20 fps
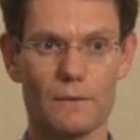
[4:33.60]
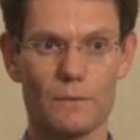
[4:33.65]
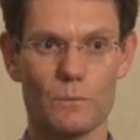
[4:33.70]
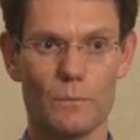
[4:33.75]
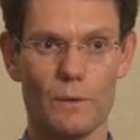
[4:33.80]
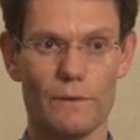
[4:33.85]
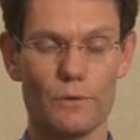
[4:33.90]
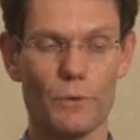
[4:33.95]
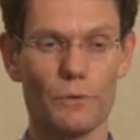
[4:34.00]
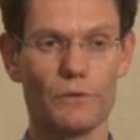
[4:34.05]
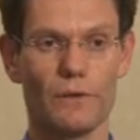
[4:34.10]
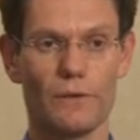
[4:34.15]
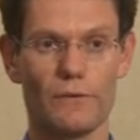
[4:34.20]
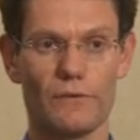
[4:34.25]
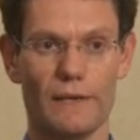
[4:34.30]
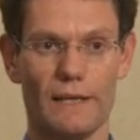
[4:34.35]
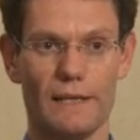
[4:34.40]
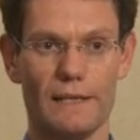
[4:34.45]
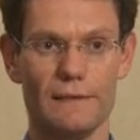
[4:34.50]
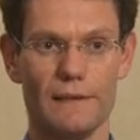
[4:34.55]
We've also
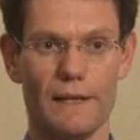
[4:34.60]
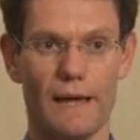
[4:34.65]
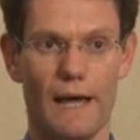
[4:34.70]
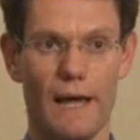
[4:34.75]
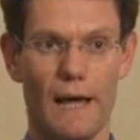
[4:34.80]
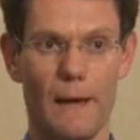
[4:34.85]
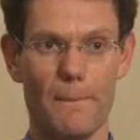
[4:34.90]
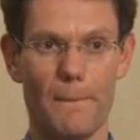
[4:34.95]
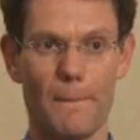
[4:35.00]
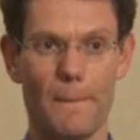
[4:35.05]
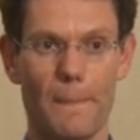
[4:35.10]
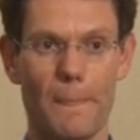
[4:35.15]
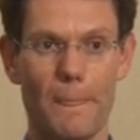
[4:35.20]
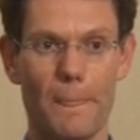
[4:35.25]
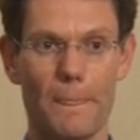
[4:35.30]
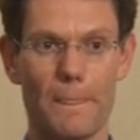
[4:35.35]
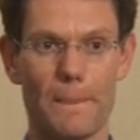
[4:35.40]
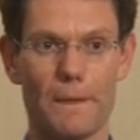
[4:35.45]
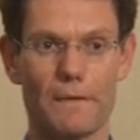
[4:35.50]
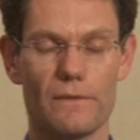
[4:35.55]
seen
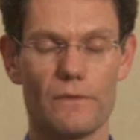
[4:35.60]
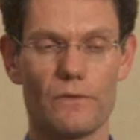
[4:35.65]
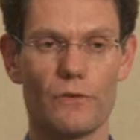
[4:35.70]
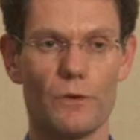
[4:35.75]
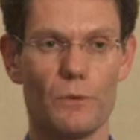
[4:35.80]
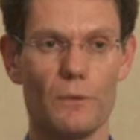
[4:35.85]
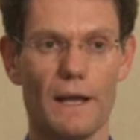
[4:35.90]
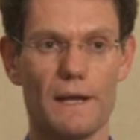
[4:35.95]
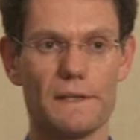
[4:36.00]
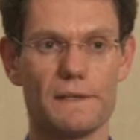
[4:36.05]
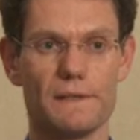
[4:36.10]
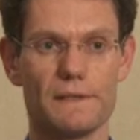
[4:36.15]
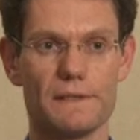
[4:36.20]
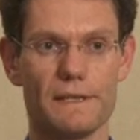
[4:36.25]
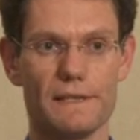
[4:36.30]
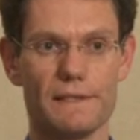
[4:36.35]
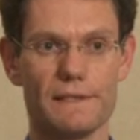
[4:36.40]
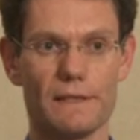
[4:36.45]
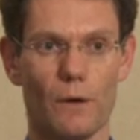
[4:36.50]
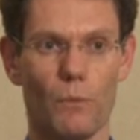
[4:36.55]
2
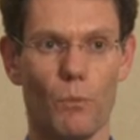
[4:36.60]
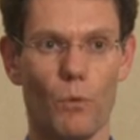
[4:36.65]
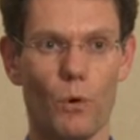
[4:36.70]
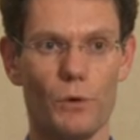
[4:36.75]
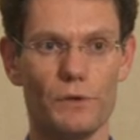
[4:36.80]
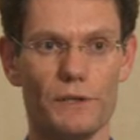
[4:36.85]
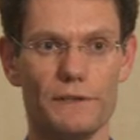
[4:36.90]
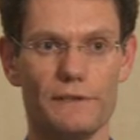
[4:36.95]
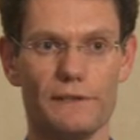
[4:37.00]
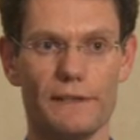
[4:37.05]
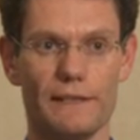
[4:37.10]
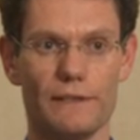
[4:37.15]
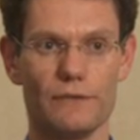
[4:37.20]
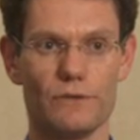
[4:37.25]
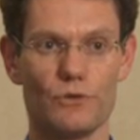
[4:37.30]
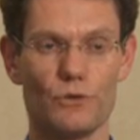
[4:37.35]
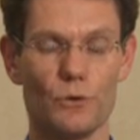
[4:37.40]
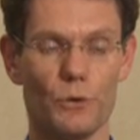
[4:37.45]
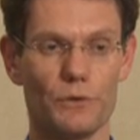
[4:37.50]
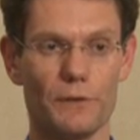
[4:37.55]
licenses awarded
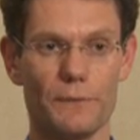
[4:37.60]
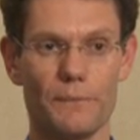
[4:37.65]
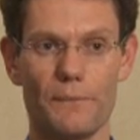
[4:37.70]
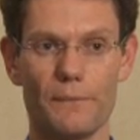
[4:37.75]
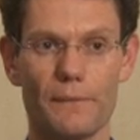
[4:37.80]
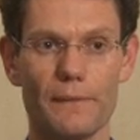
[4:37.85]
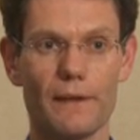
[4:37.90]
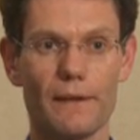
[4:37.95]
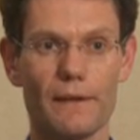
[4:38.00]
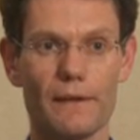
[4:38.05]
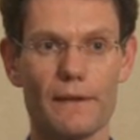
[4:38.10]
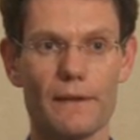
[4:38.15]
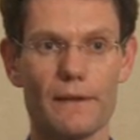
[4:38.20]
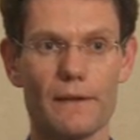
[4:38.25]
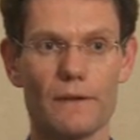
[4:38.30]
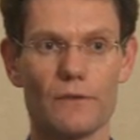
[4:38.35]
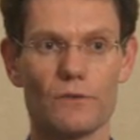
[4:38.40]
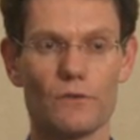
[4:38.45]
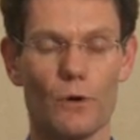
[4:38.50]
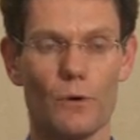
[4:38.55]
in Jordan,
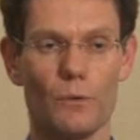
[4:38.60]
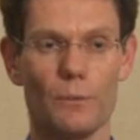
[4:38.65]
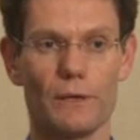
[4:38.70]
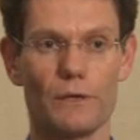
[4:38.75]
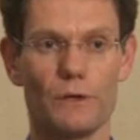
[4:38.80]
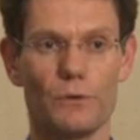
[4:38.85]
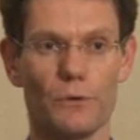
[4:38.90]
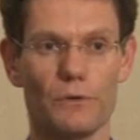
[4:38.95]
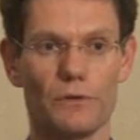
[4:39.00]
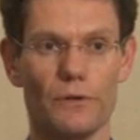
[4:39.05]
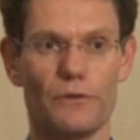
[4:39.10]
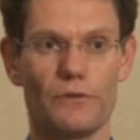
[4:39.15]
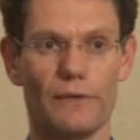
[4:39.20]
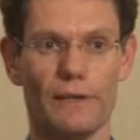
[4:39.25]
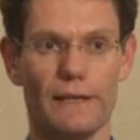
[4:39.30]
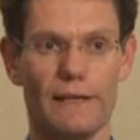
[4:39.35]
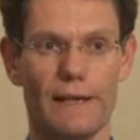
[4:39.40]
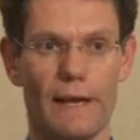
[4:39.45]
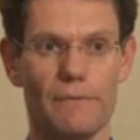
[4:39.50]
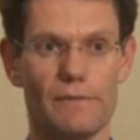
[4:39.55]
so we could also
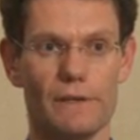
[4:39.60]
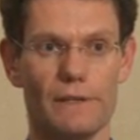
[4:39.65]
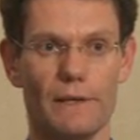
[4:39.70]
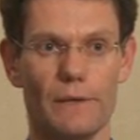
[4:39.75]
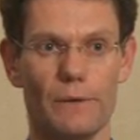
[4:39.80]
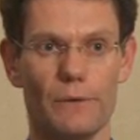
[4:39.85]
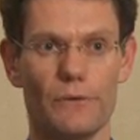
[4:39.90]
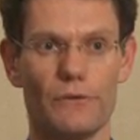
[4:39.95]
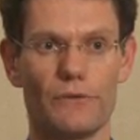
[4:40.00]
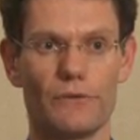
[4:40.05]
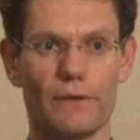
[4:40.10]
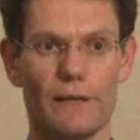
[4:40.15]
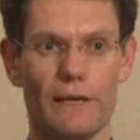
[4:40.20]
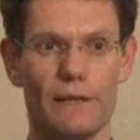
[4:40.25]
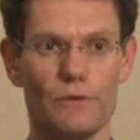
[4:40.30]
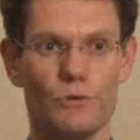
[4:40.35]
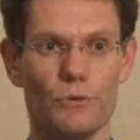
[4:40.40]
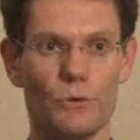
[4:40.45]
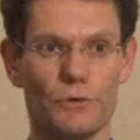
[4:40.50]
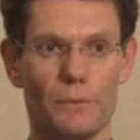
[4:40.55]
see MVNOs
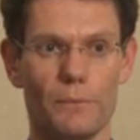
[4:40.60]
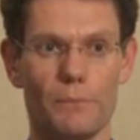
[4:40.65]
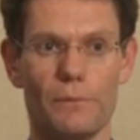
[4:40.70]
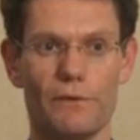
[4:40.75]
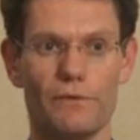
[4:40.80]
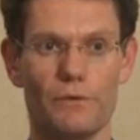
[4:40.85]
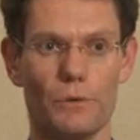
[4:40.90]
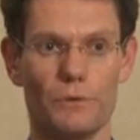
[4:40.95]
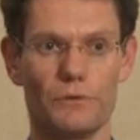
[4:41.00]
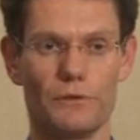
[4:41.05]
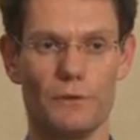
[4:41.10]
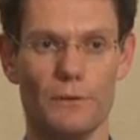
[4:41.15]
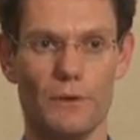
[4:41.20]
in Jordan before too